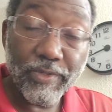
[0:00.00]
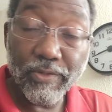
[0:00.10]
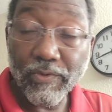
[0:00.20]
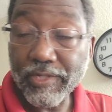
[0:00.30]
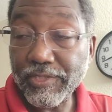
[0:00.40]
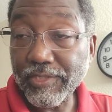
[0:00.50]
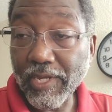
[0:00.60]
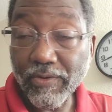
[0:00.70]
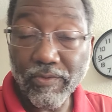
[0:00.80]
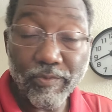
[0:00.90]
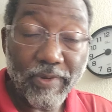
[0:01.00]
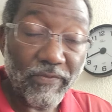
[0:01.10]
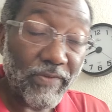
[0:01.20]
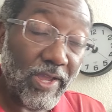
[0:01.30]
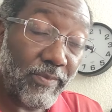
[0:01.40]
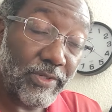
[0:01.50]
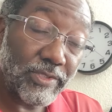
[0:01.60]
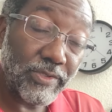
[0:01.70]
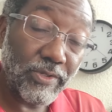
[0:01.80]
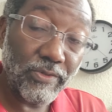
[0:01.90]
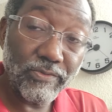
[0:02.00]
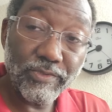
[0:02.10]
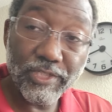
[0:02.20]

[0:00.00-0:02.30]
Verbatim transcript: Me and the wife just got home about five minutes ago.